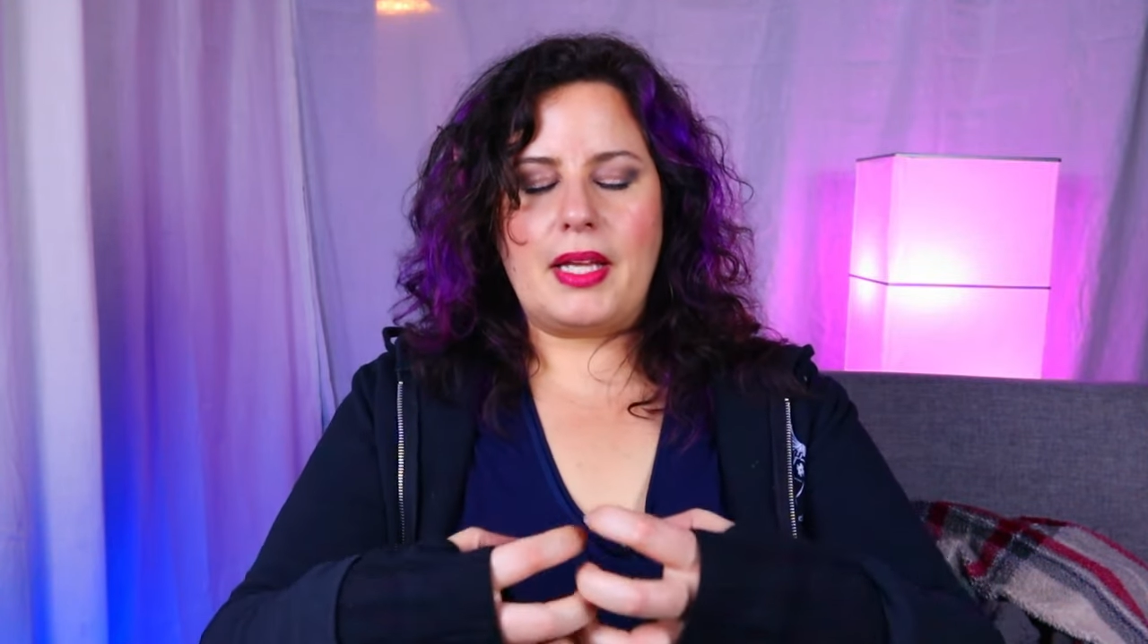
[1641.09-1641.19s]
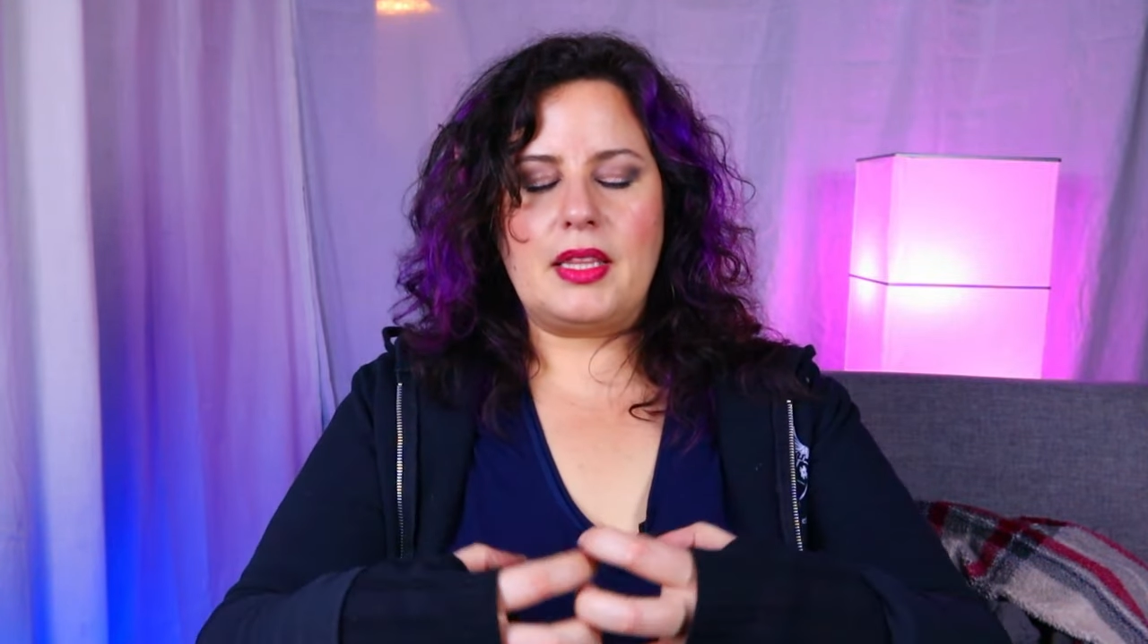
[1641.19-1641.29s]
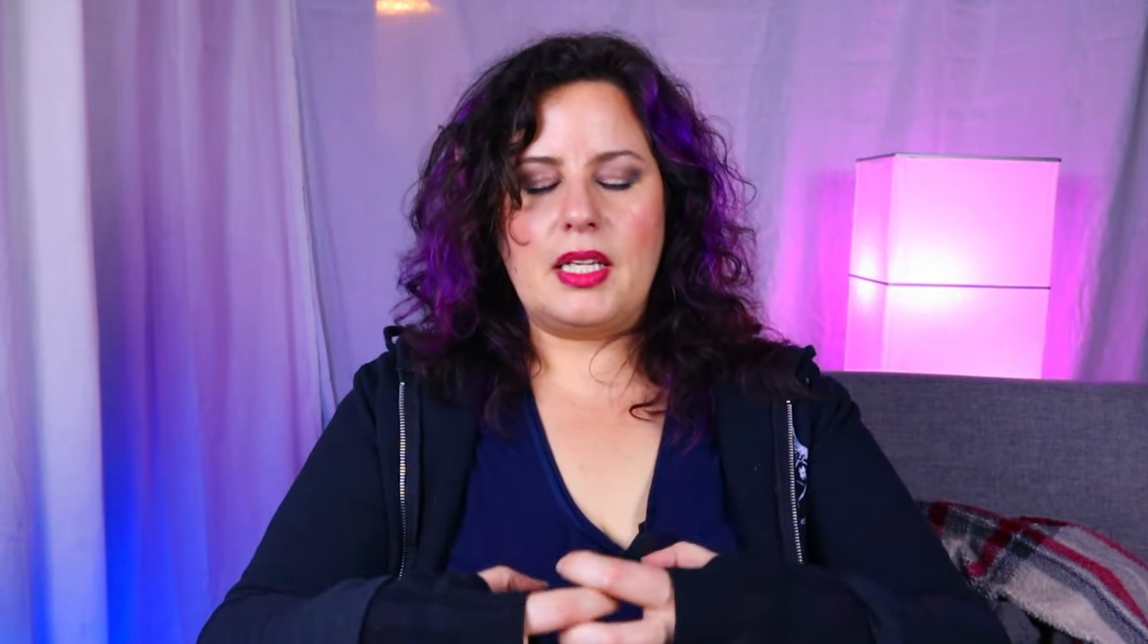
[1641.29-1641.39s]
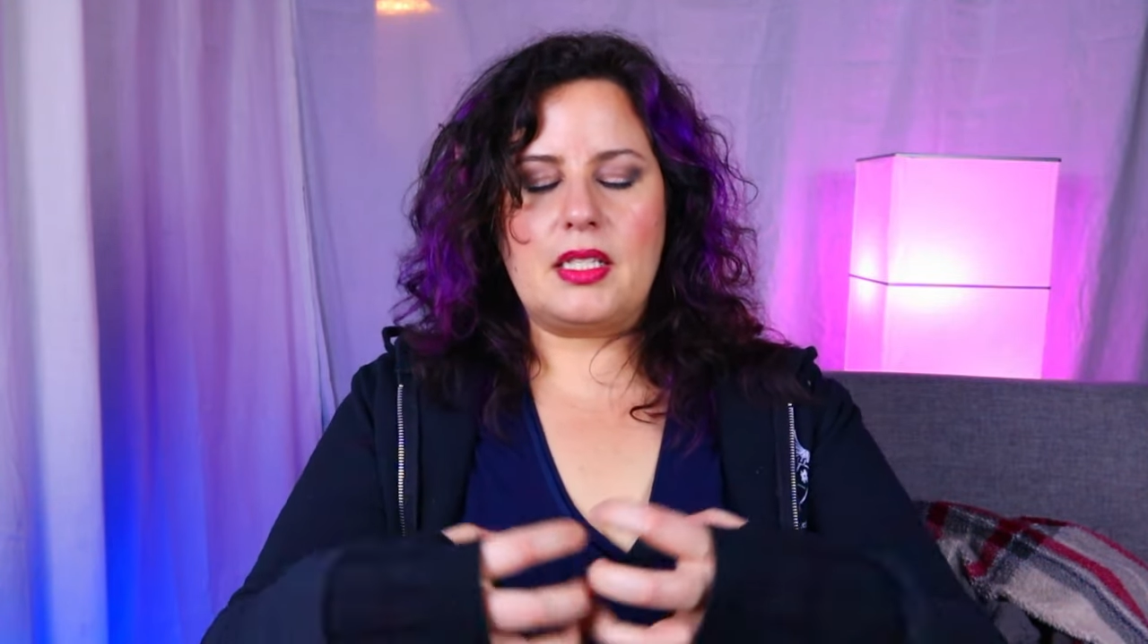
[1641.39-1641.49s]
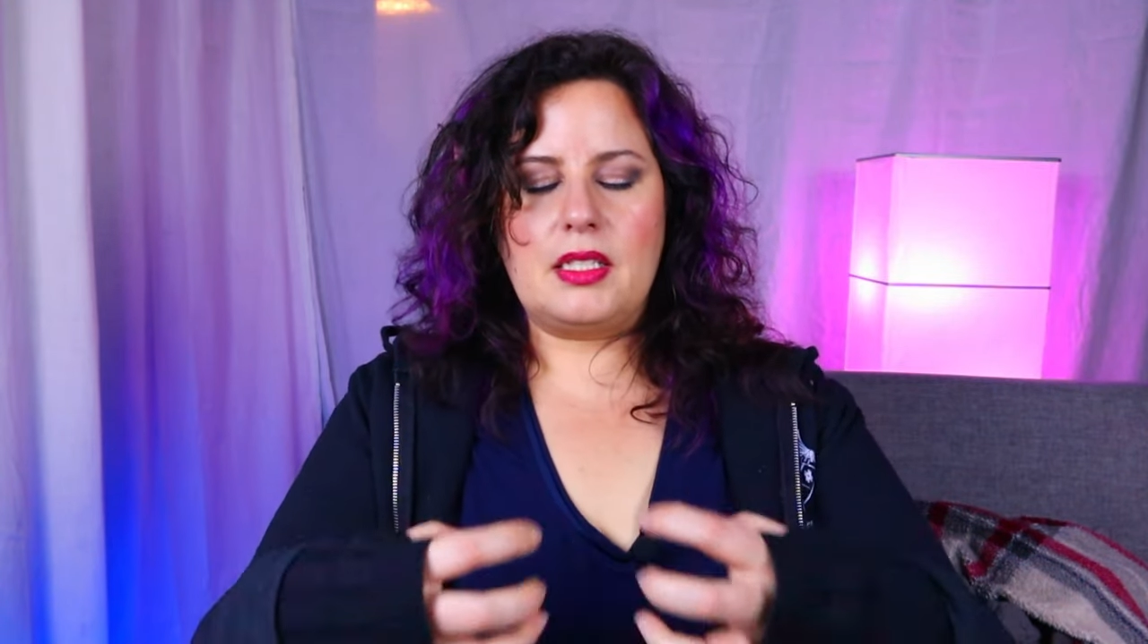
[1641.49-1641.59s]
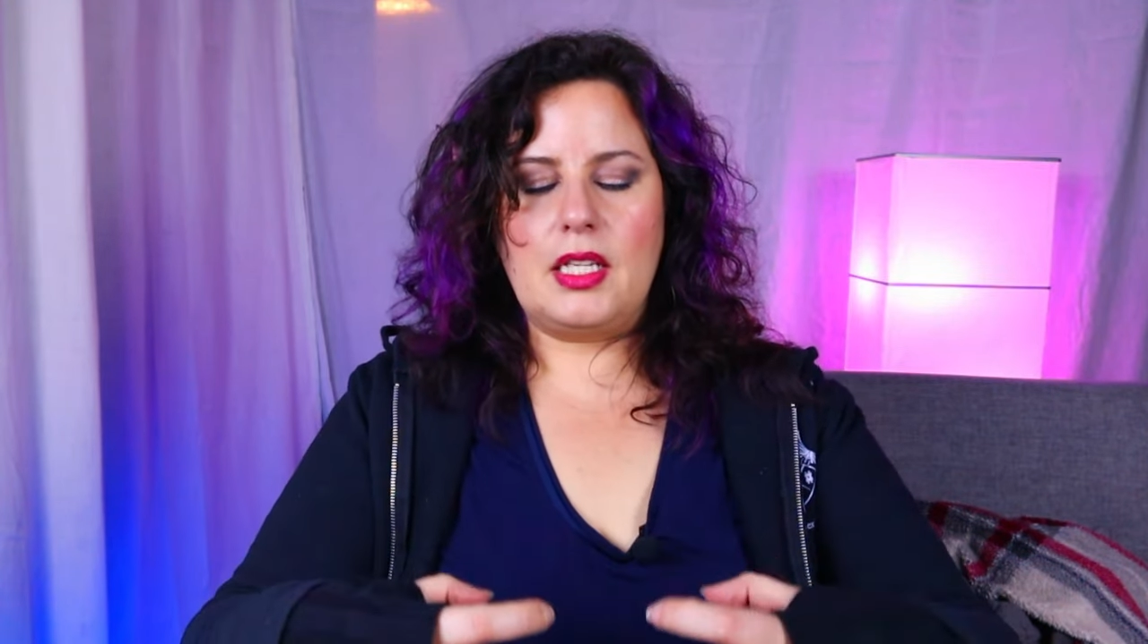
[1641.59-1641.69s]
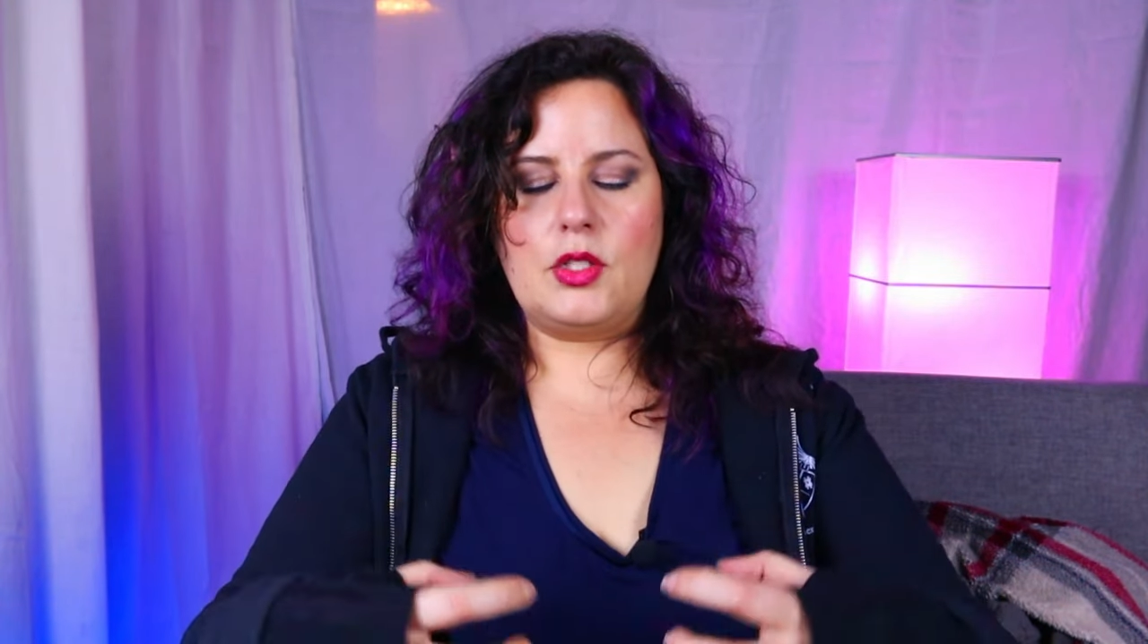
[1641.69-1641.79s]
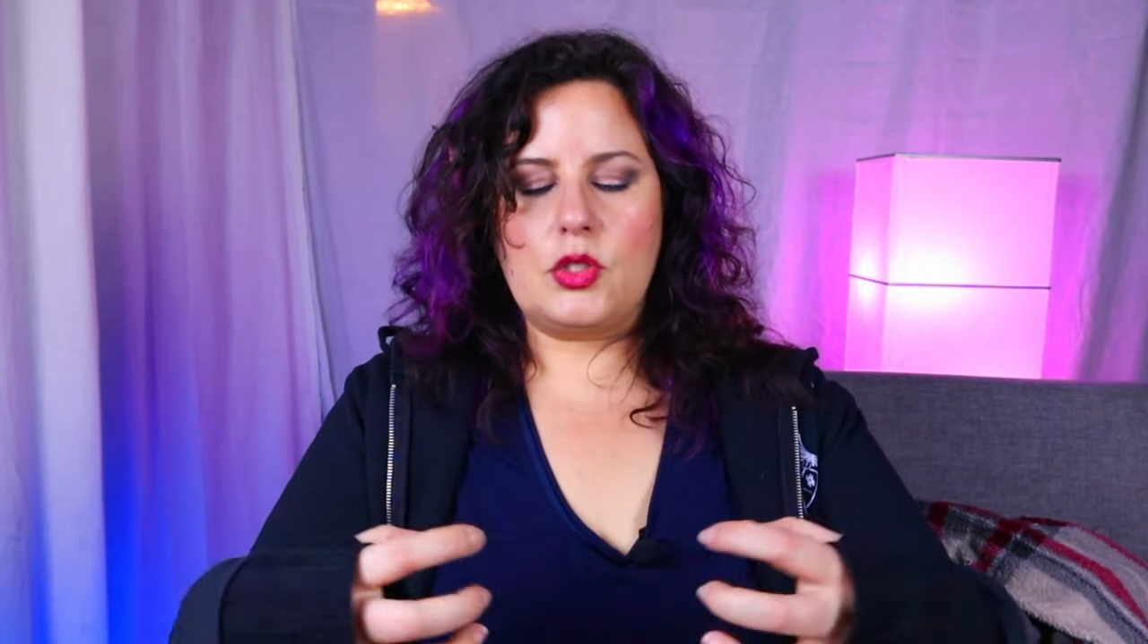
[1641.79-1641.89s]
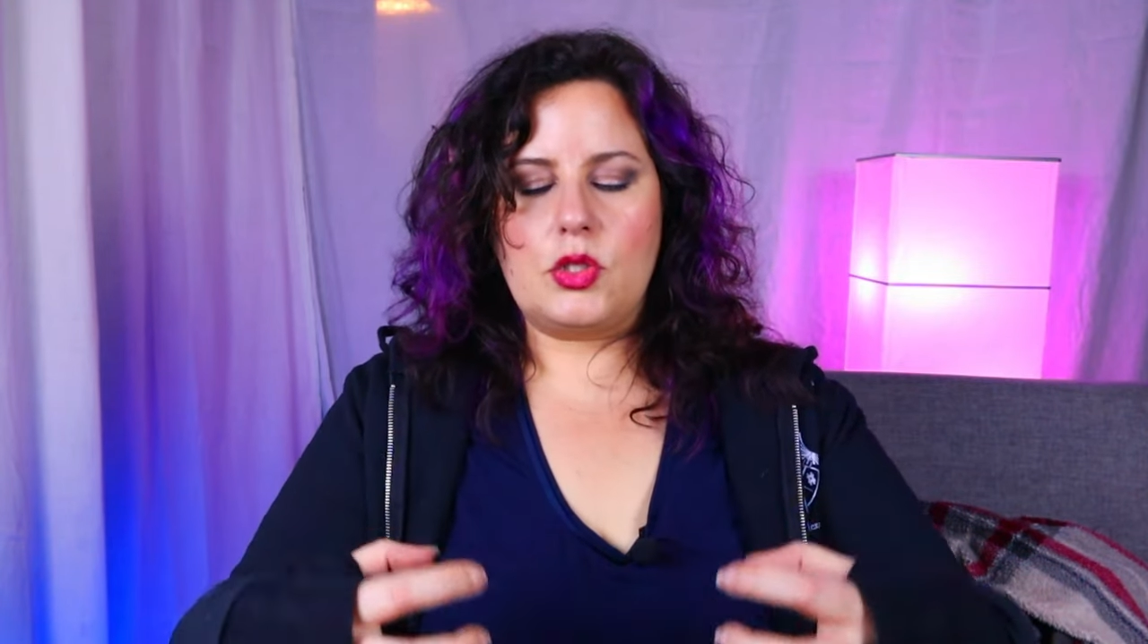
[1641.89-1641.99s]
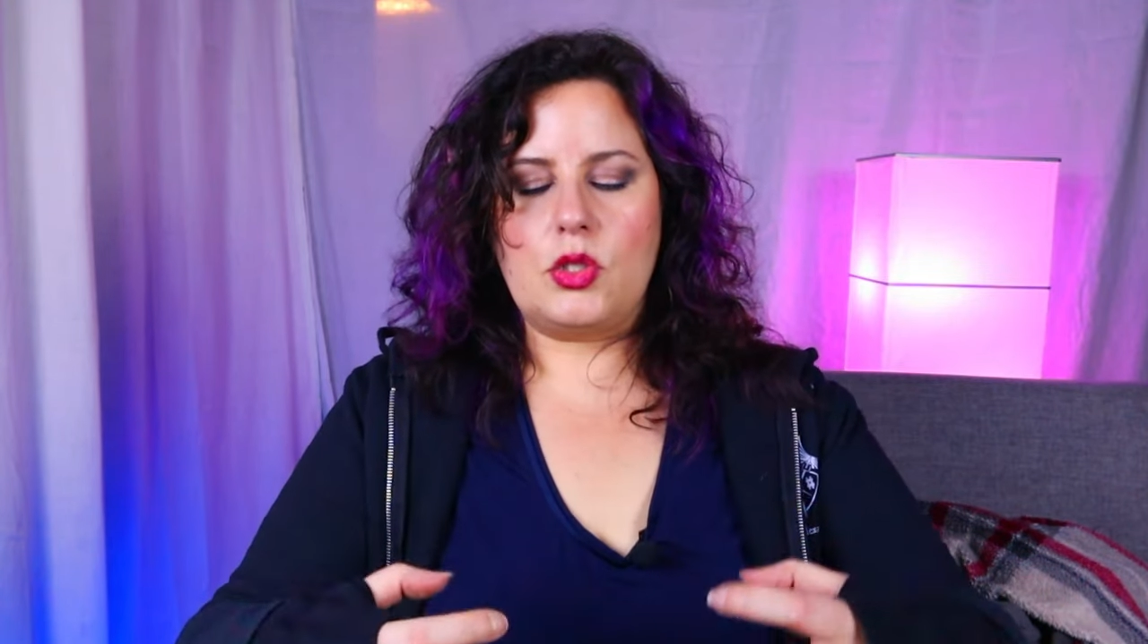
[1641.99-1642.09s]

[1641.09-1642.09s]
I think needs